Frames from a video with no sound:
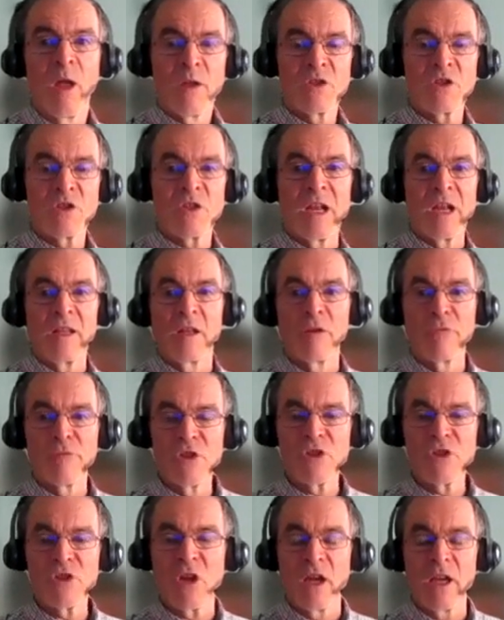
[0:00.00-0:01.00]
cellular
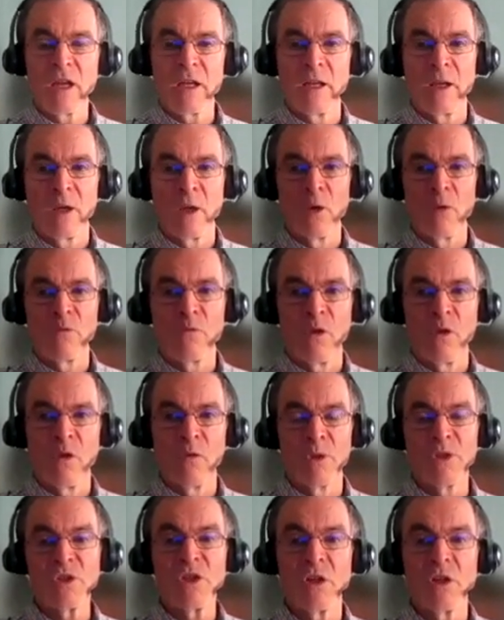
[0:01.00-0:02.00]
recycling
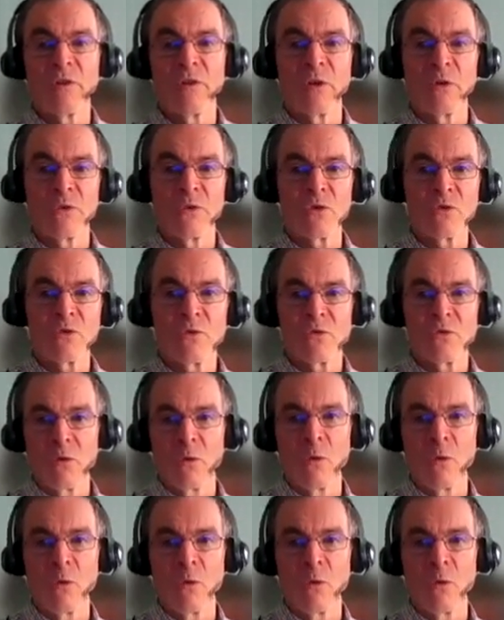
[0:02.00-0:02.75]
of materials